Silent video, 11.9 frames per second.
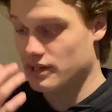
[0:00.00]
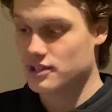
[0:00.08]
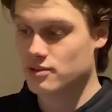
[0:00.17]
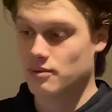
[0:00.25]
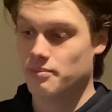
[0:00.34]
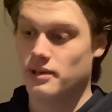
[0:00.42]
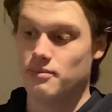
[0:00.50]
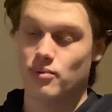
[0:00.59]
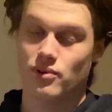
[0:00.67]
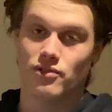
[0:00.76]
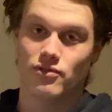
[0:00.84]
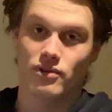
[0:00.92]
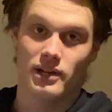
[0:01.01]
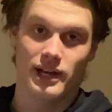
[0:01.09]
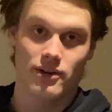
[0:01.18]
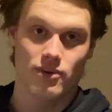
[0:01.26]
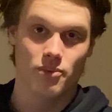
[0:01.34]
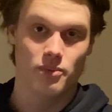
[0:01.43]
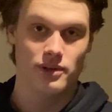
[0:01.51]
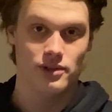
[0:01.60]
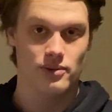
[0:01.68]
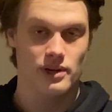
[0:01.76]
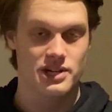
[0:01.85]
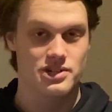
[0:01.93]
This will be important for later when
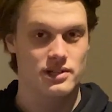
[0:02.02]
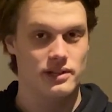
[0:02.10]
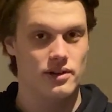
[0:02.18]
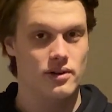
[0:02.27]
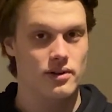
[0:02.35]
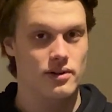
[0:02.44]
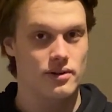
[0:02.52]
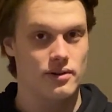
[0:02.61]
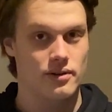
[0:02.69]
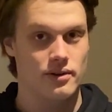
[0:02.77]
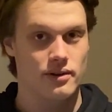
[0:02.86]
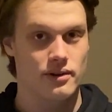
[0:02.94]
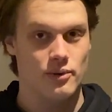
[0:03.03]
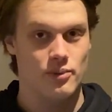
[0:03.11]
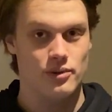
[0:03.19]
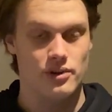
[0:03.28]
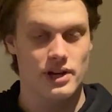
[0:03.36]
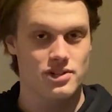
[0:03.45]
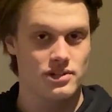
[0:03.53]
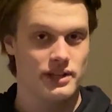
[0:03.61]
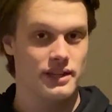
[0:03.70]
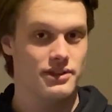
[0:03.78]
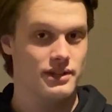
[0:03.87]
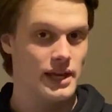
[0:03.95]
you actually
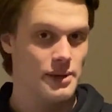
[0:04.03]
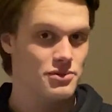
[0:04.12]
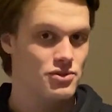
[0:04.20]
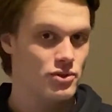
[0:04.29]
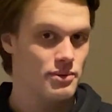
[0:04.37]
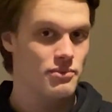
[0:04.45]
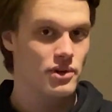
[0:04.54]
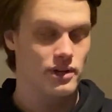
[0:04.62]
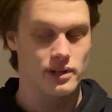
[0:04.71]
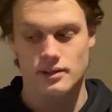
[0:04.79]
get the game stream running.